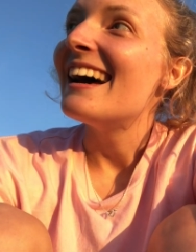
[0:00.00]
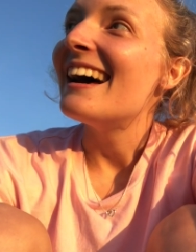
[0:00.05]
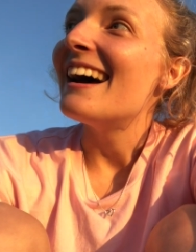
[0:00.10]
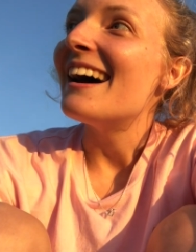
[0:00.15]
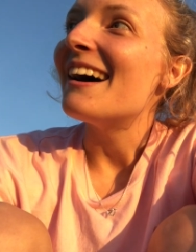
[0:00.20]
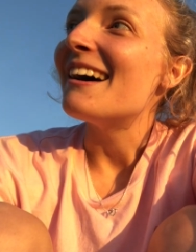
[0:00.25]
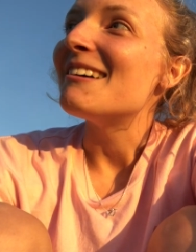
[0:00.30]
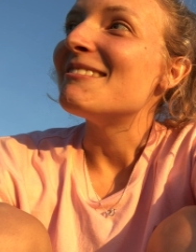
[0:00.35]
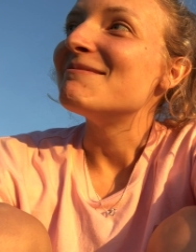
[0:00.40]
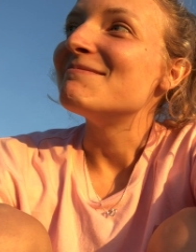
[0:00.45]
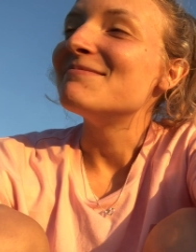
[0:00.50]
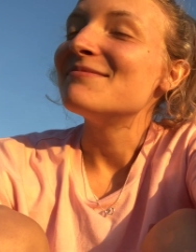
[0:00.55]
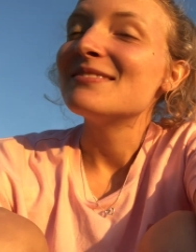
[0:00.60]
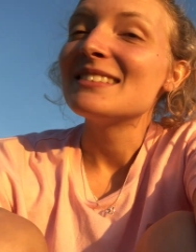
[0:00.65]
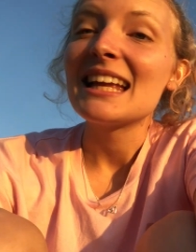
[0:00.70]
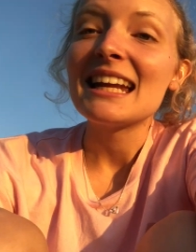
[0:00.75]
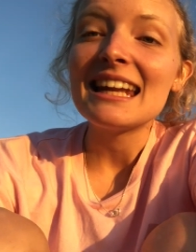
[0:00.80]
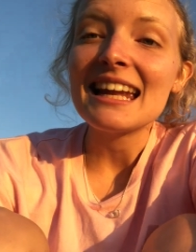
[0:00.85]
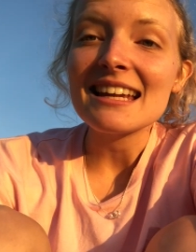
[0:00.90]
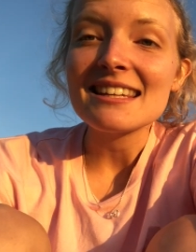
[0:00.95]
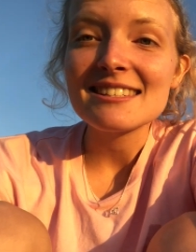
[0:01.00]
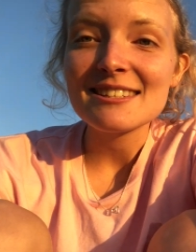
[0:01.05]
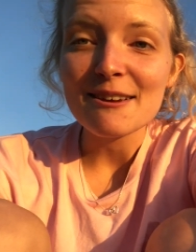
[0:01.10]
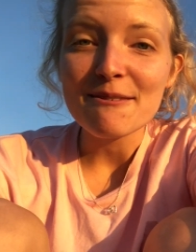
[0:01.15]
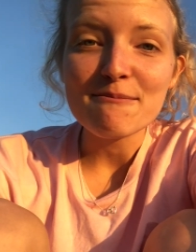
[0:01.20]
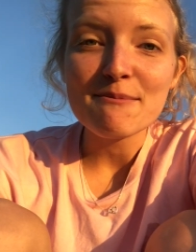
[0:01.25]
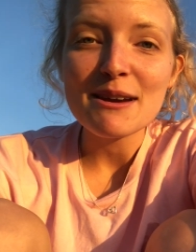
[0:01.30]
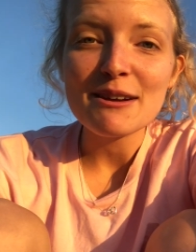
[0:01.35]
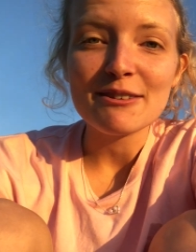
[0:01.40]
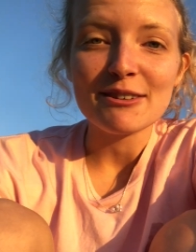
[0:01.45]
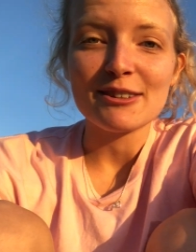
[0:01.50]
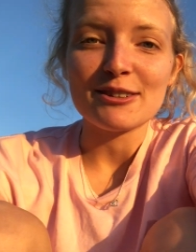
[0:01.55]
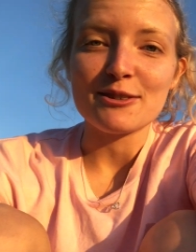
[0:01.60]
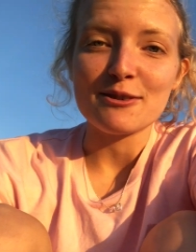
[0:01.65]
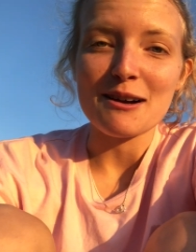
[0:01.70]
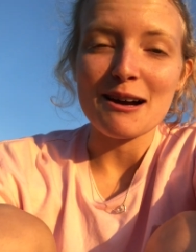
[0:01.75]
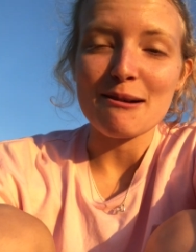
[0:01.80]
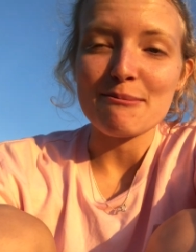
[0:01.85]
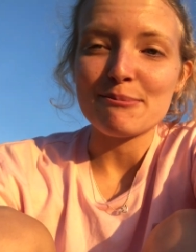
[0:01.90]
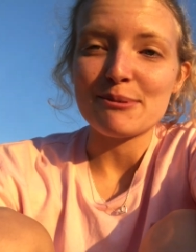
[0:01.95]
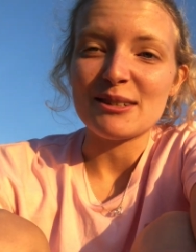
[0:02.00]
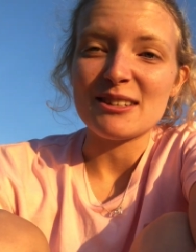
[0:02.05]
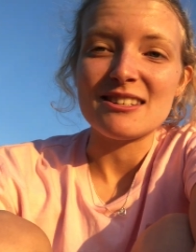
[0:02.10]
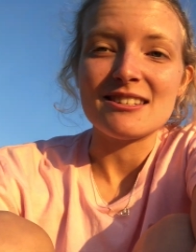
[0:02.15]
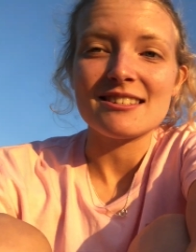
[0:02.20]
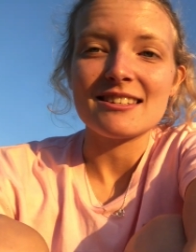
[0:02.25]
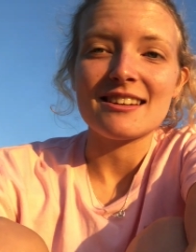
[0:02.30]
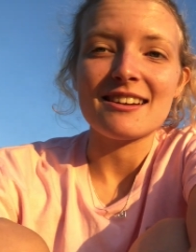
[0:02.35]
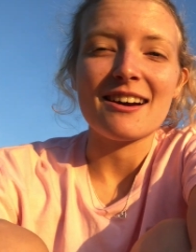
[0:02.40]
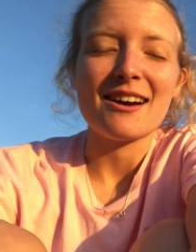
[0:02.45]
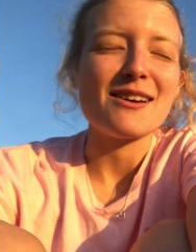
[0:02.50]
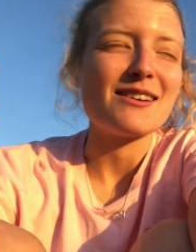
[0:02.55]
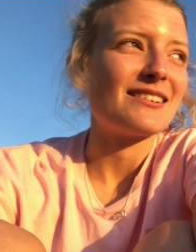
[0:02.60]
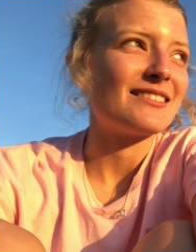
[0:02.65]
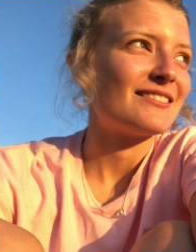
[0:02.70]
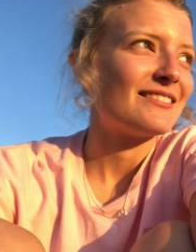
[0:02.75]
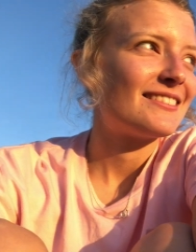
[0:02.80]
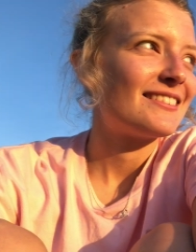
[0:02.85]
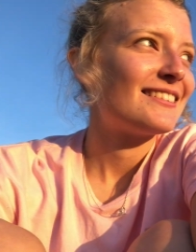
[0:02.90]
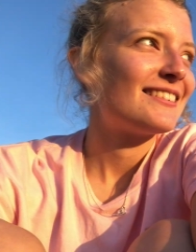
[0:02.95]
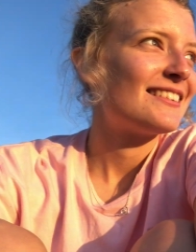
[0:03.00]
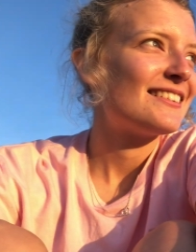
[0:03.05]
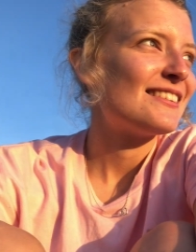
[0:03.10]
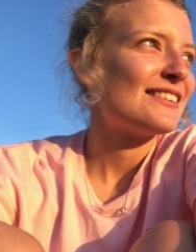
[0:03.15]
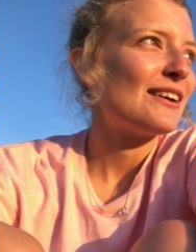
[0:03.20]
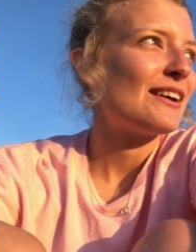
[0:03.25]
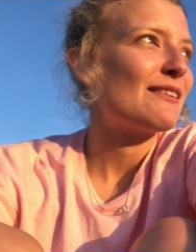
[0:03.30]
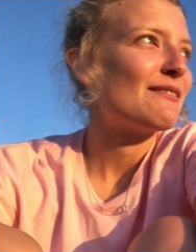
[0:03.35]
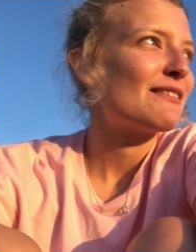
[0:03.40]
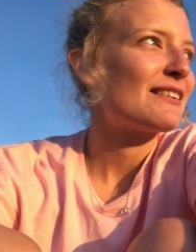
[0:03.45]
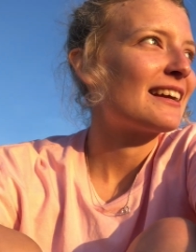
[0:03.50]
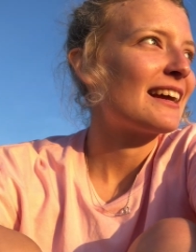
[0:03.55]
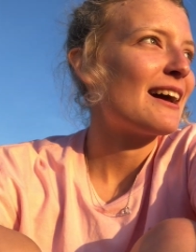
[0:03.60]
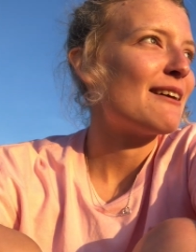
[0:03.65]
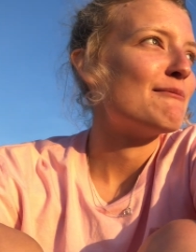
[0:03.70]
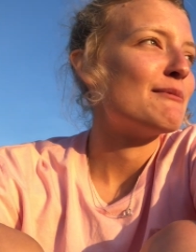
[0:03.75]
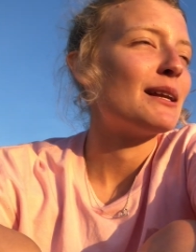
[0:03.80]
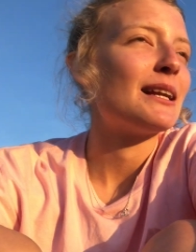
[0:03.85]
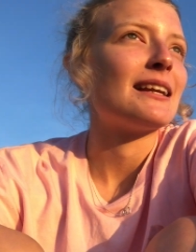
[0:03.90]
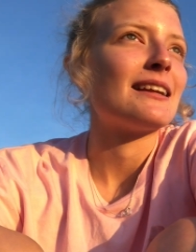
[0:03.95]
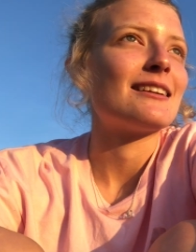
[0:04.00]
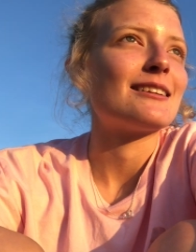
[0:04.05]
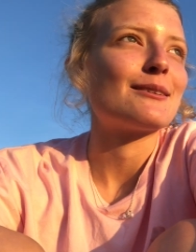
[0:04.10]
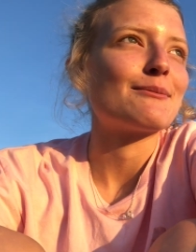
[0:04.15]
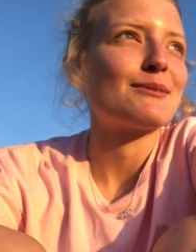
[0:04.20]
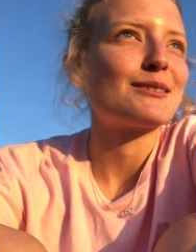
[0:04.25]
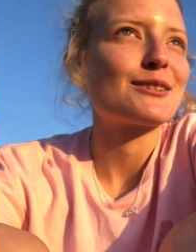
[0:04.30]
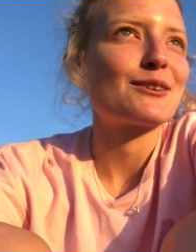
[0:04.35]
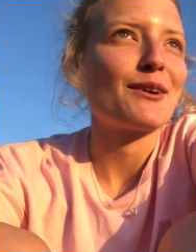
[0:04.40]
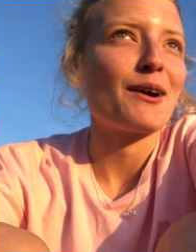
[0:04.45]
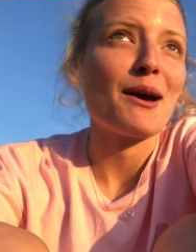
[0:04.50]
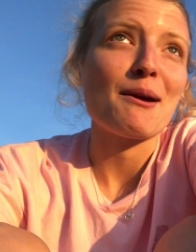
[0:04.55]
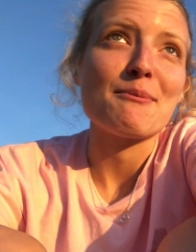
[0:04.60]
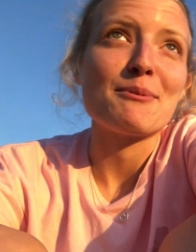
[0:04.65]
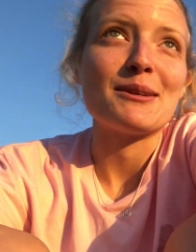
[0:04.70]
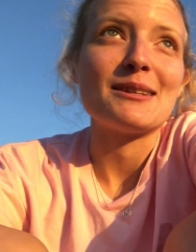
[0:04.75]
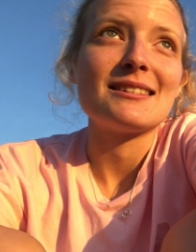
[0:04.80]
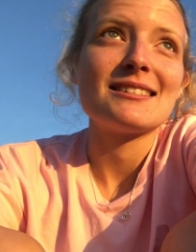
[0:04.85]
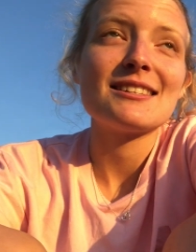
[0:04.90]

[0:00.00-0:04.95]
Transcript: um, unless some miracle happens and I get a million subscribers.